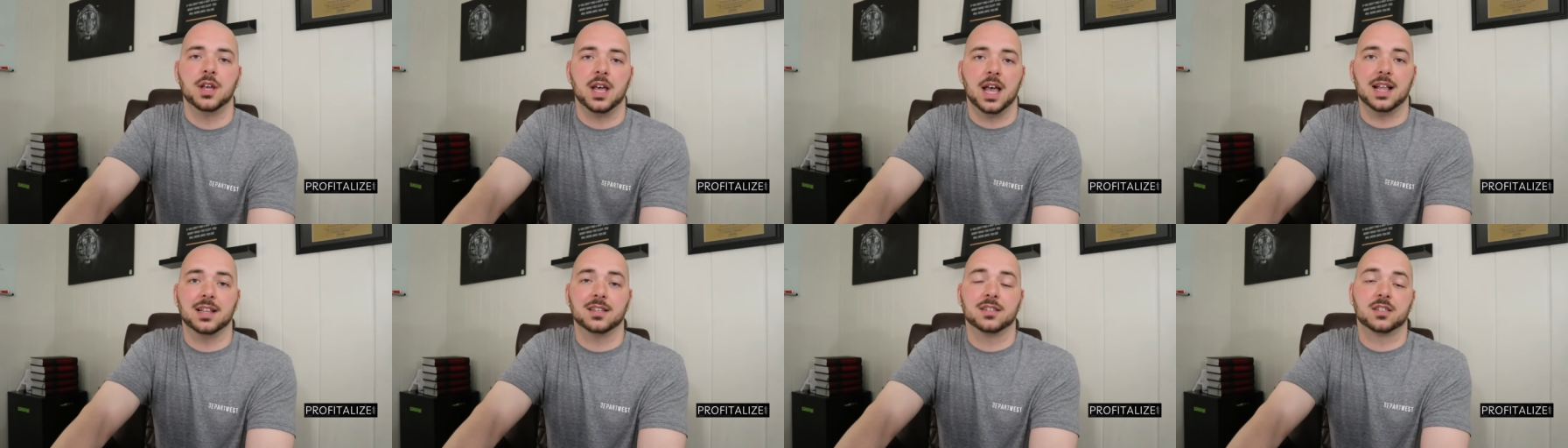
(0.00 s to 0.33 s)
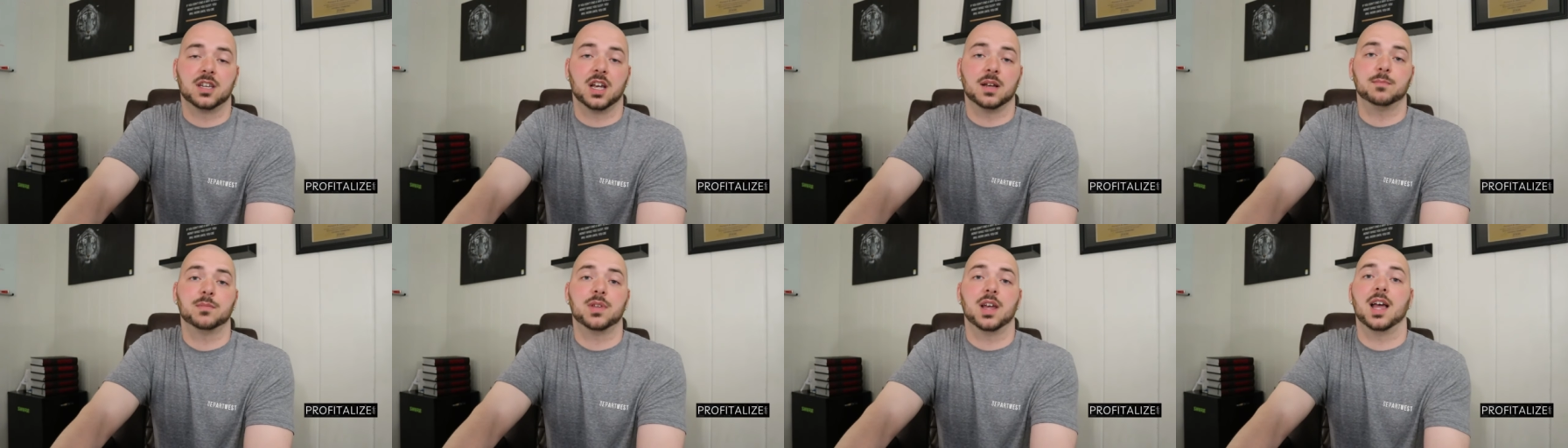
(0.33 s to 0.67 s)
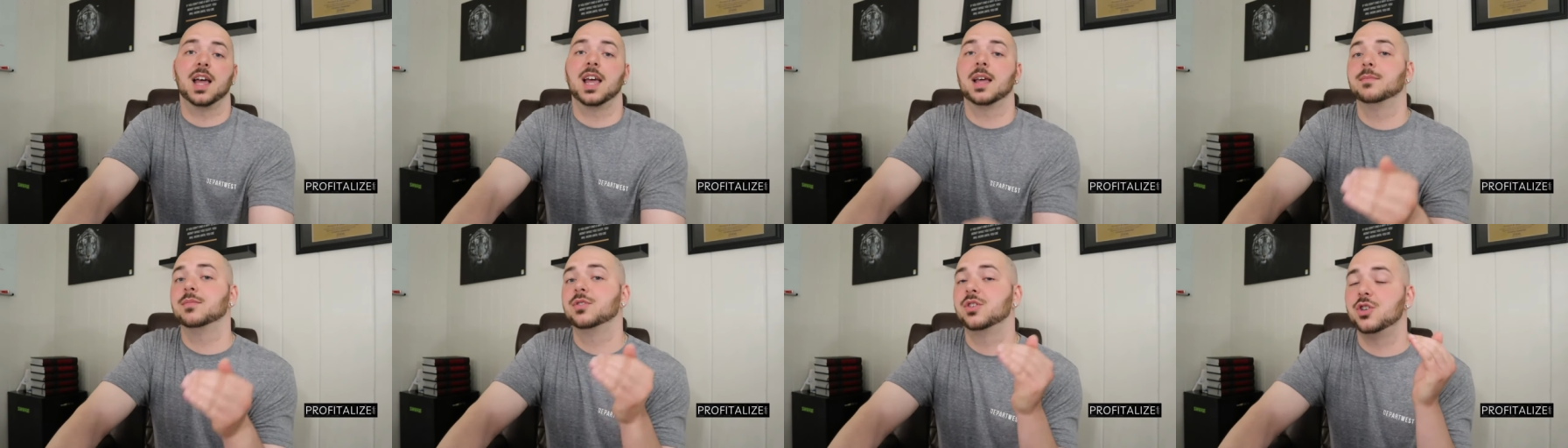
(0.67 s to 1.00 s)
And
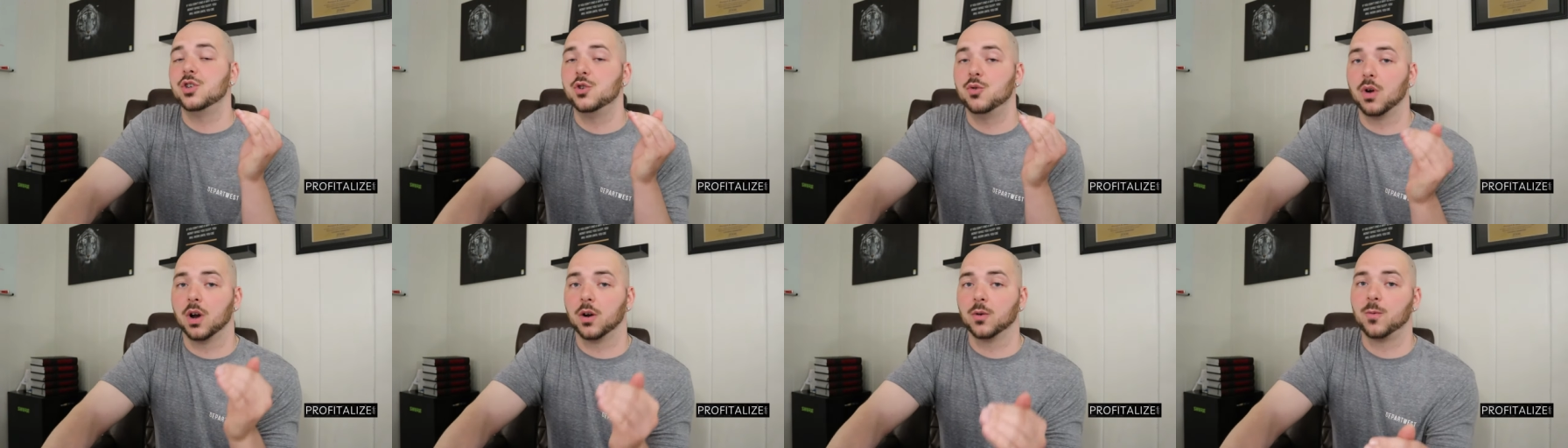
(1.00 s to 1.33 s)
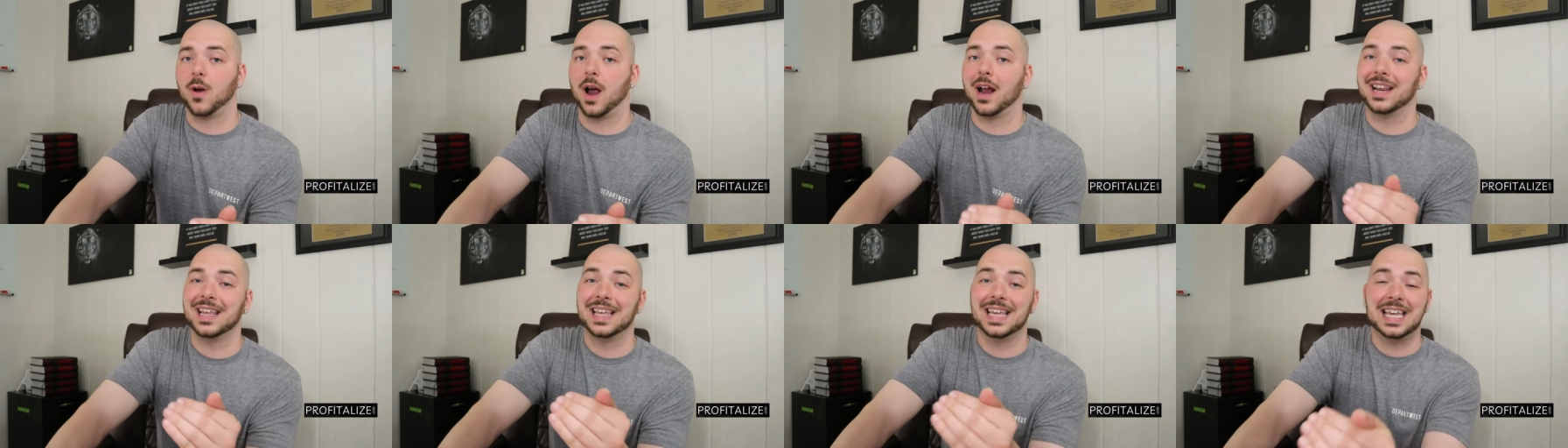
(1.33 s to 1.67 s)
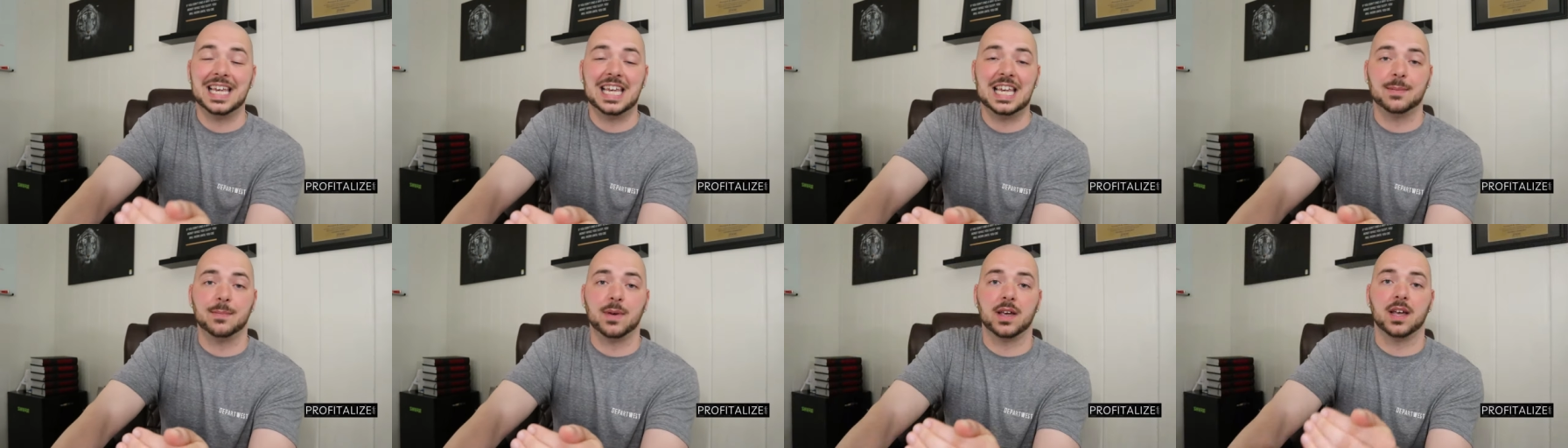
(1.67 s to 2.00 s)
sometimes you are writing
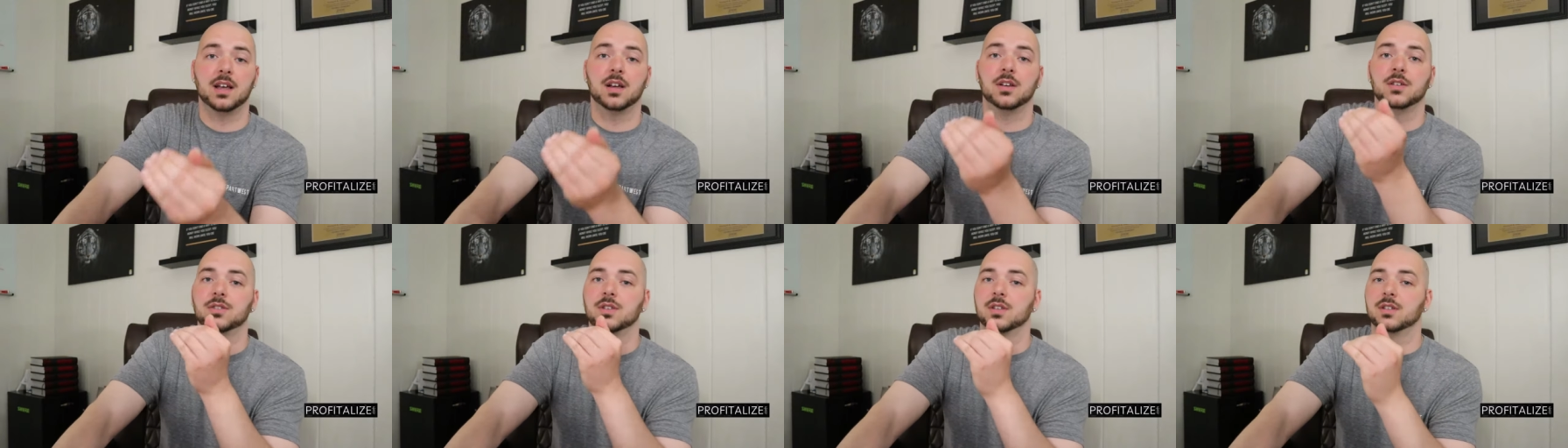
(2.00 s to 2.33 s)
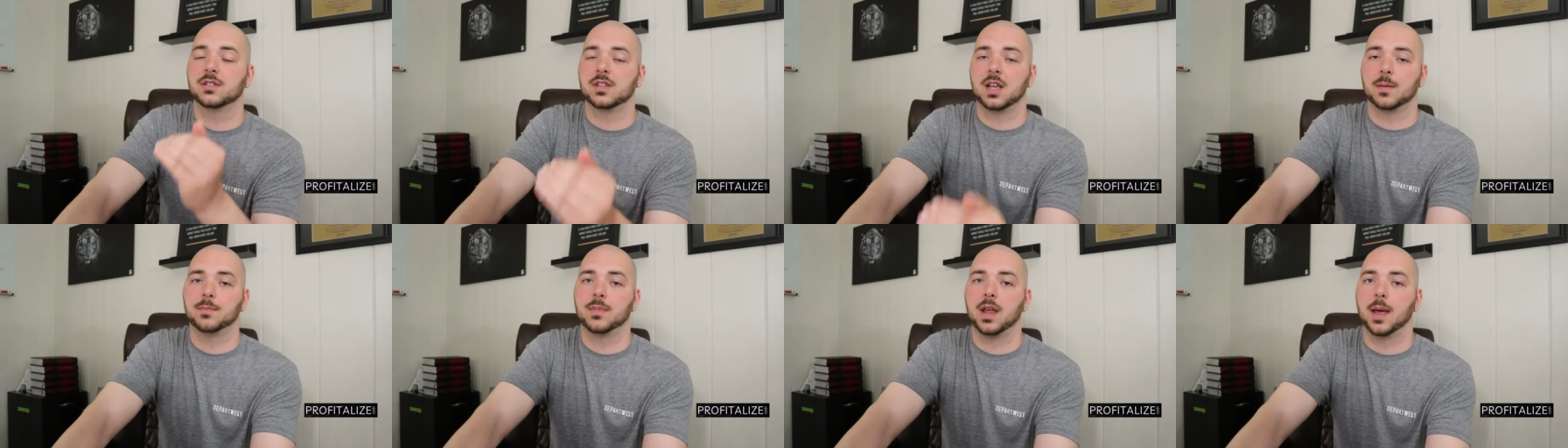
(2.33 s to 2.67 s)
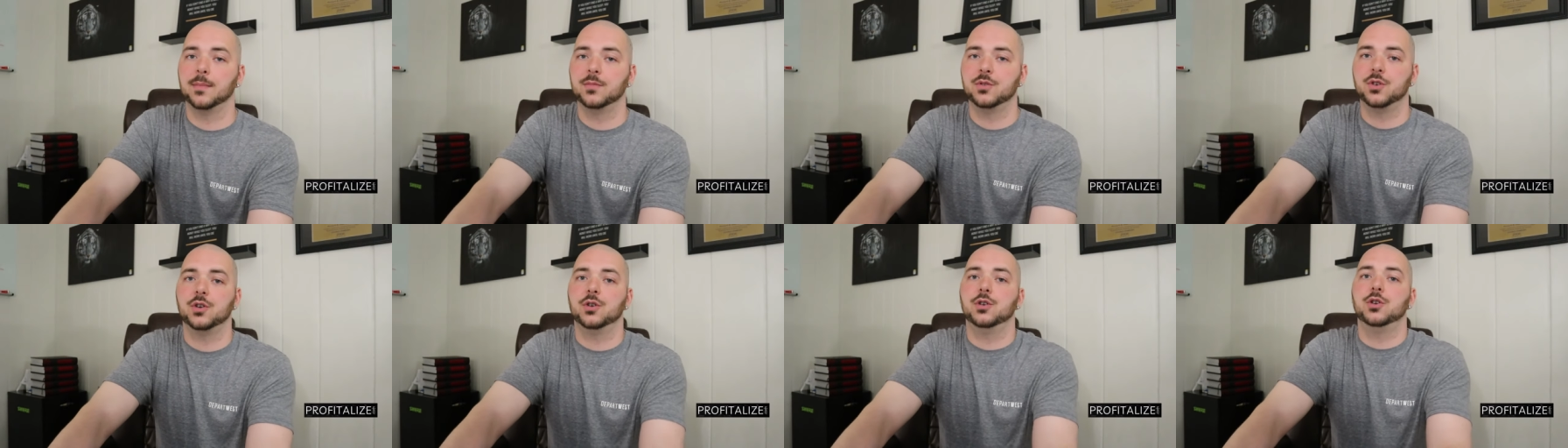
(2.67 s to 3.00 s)
emails,
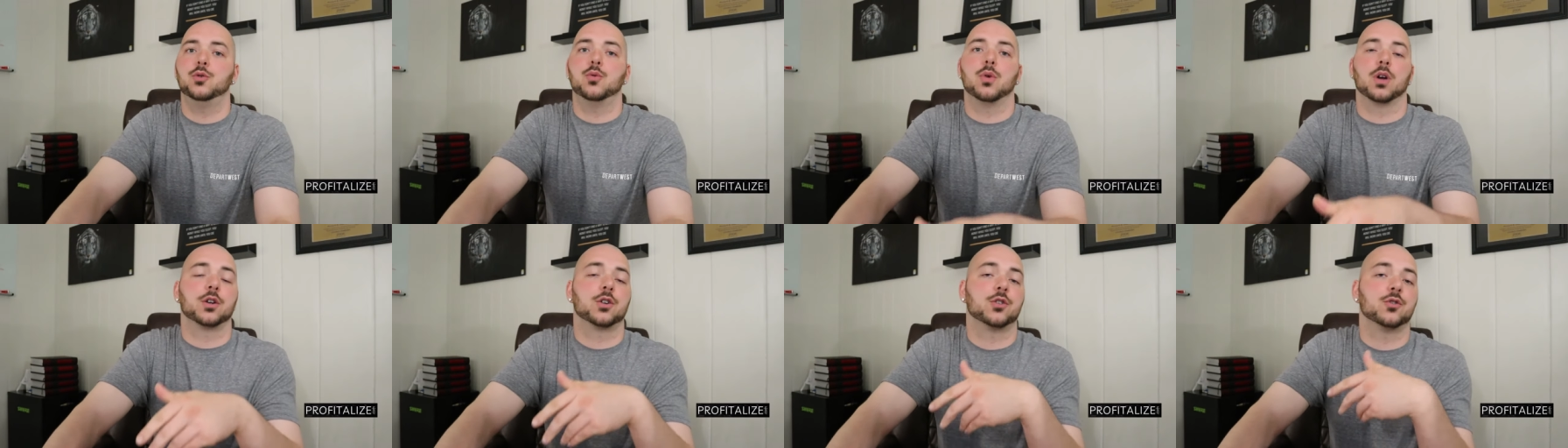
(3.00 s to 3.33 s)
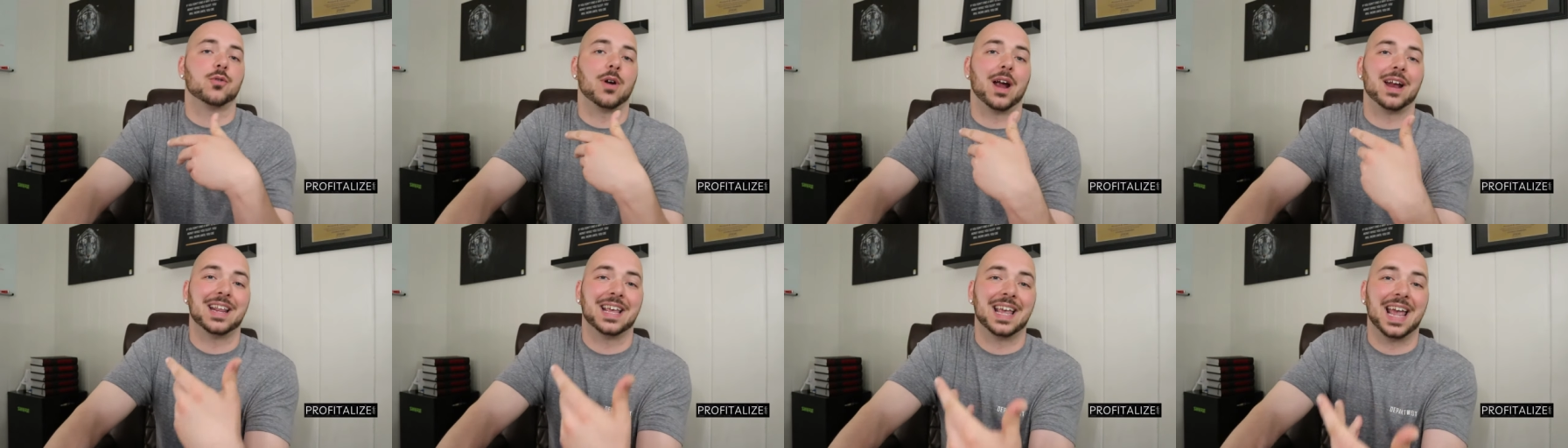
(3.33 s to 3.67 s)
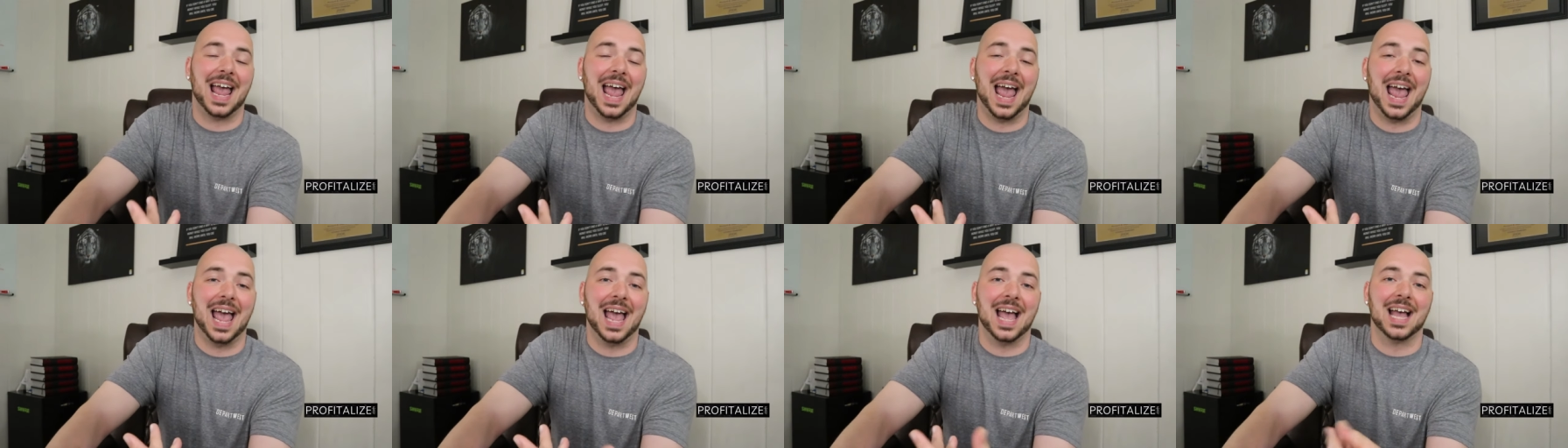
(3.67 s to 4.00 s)
sometimes you are creating
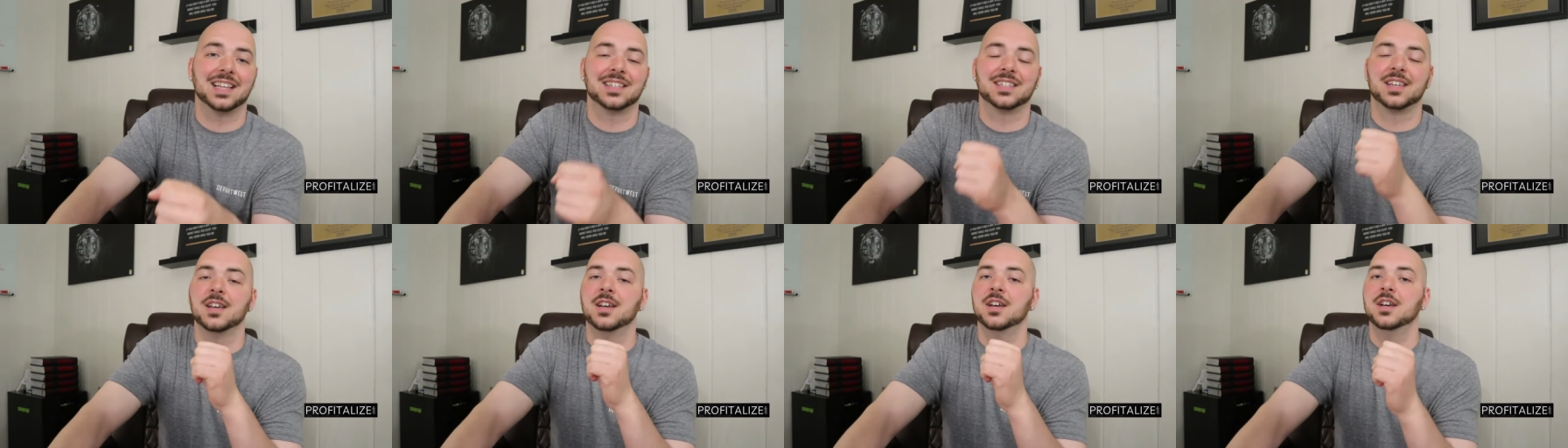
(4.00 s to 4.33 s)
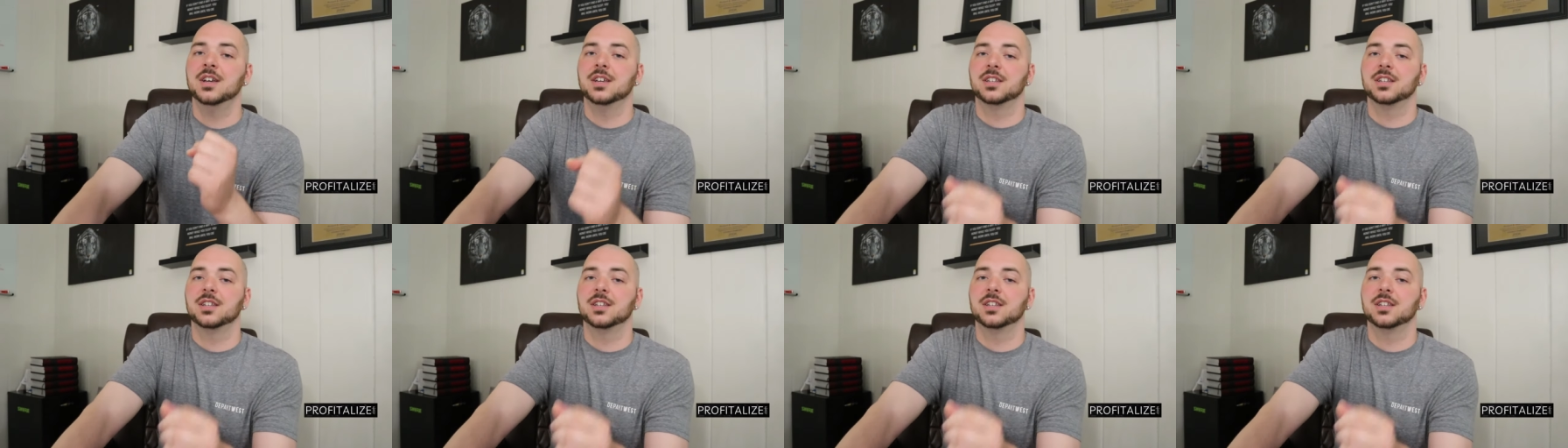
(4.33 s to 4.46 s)
ads,